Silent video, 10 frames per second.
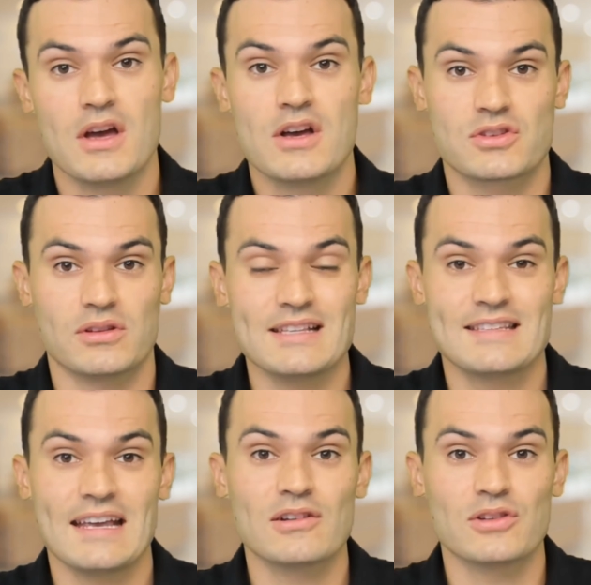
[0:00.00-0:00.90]
So let's
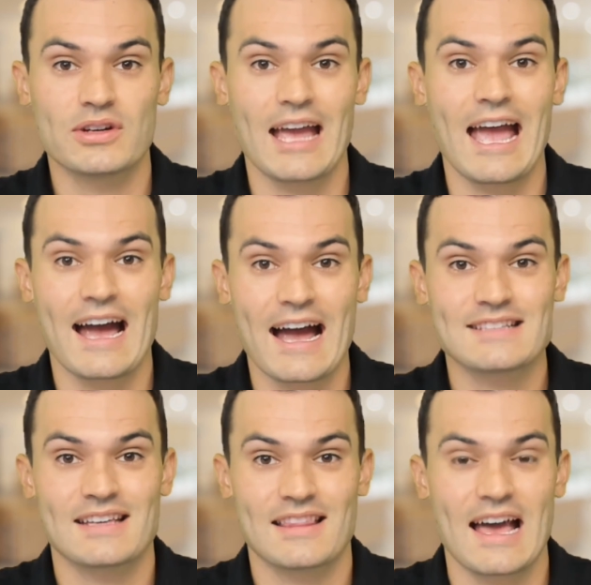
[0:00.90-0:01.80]
take a look
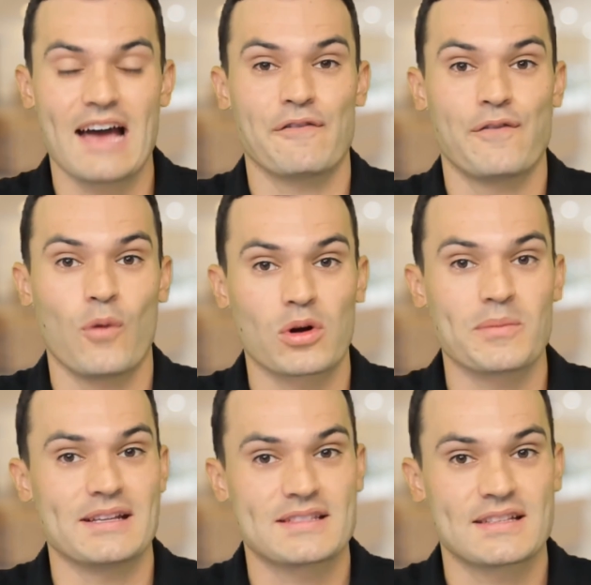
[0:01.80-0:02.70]
at that
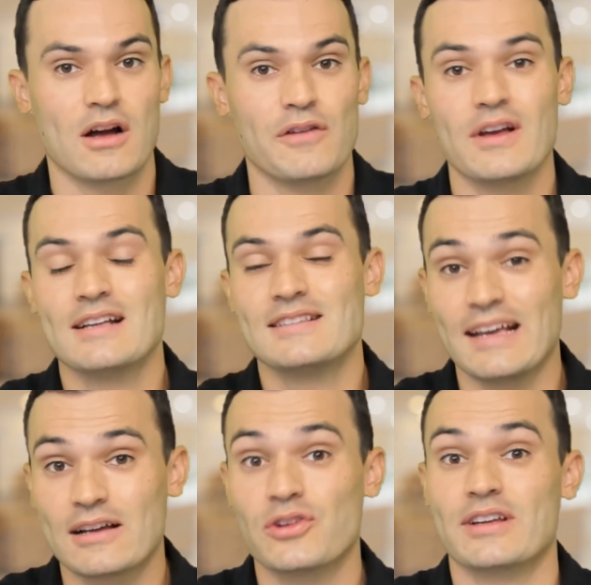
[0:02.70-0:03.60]
form itself,
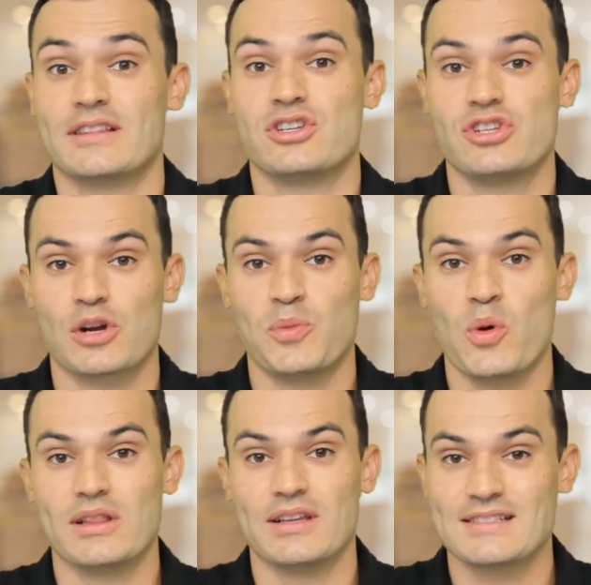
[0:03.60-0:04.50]
take a look at the
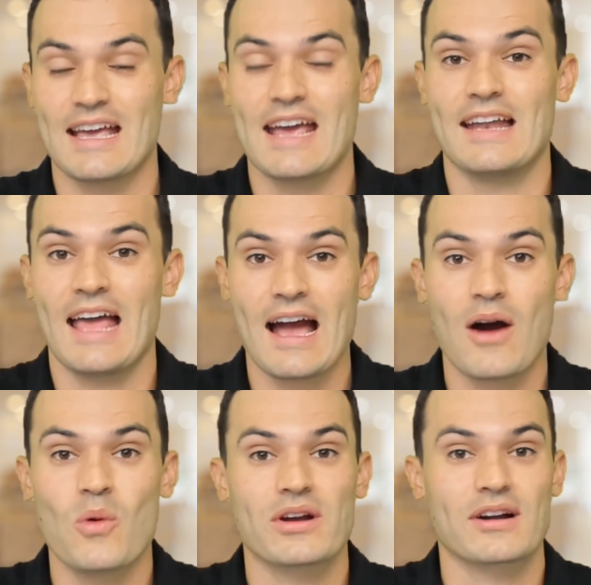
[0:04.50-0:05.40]
SharePoint list and
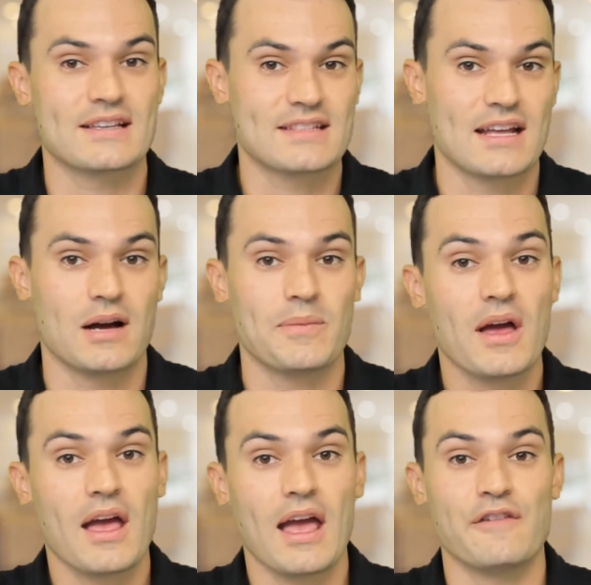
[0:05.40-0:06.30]
how we are gonna set up
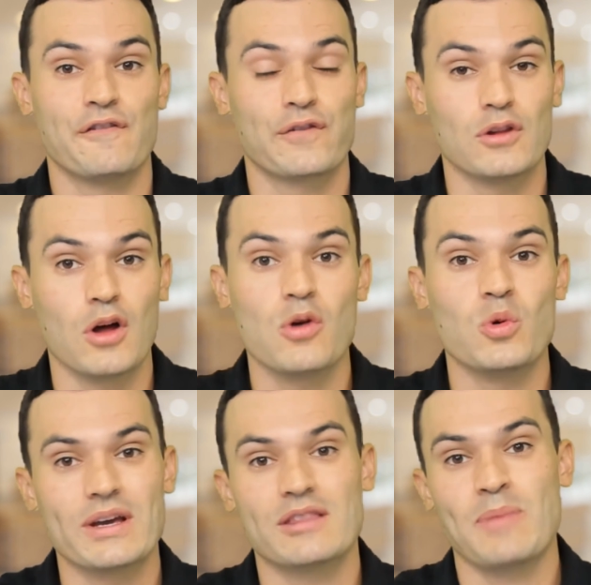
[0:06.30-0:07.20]
a
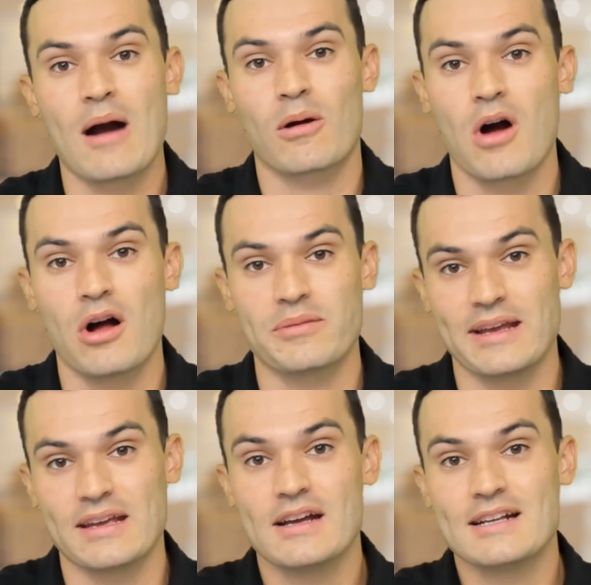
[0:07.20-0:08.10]
flow with Power
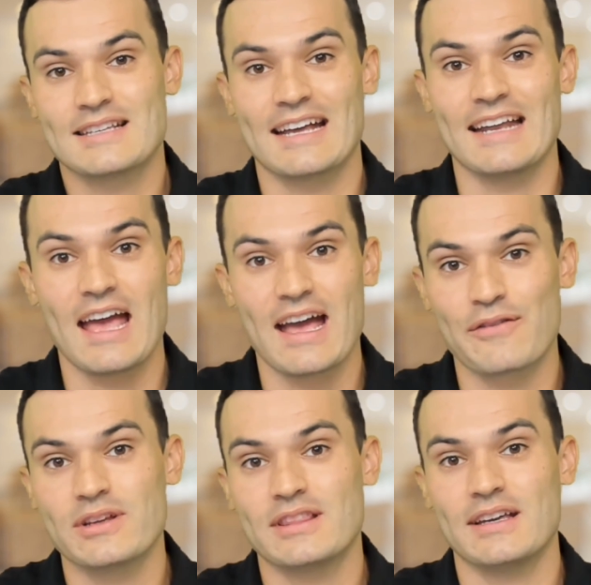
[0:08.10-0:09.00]
Automate to get
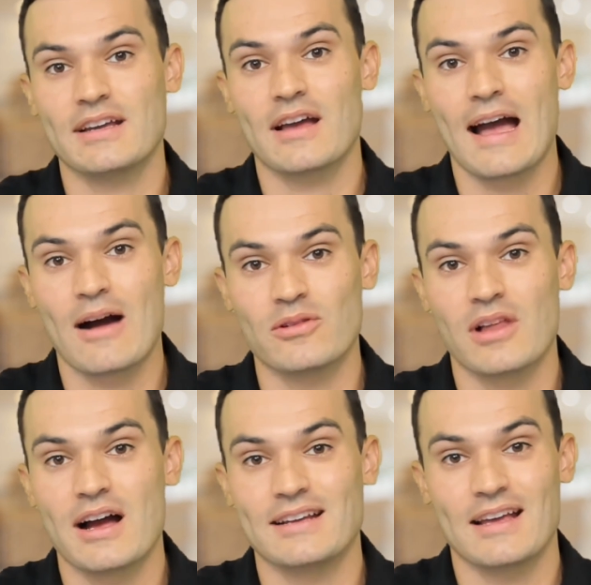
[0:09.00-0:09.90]
everything
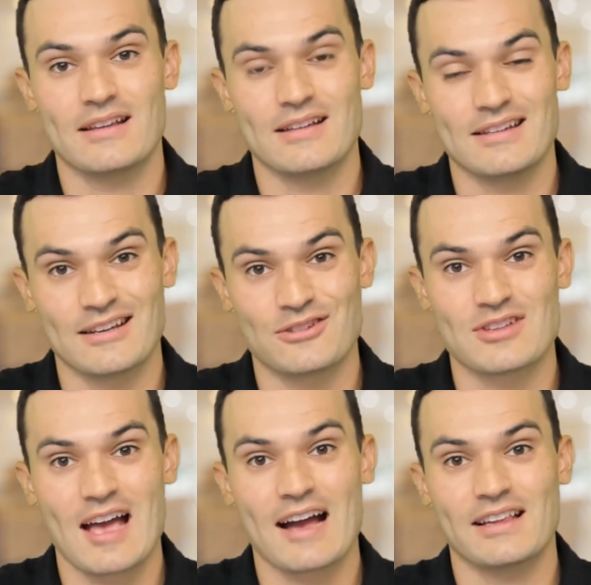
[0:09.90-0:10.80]
outlined
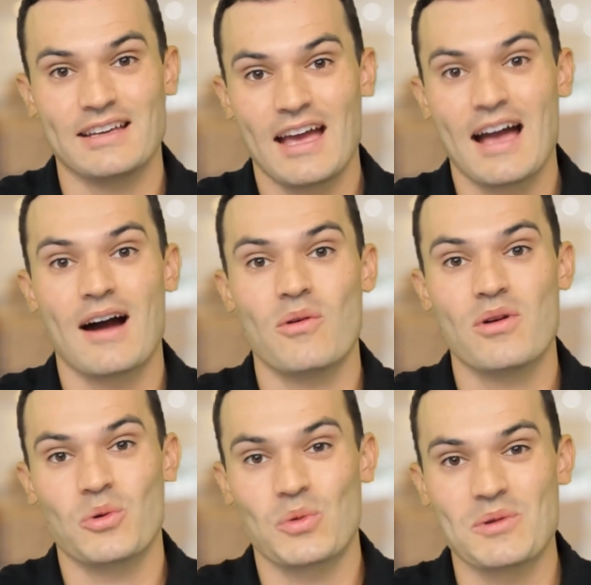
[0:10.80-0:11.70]
exactly
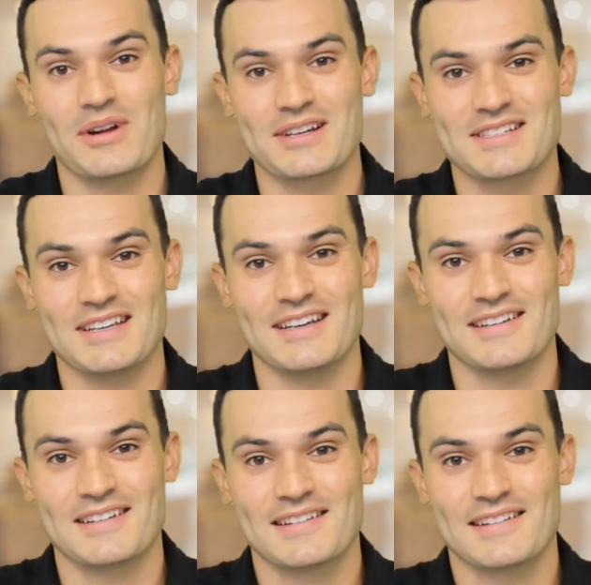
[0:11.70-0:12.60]
how we wanna see it.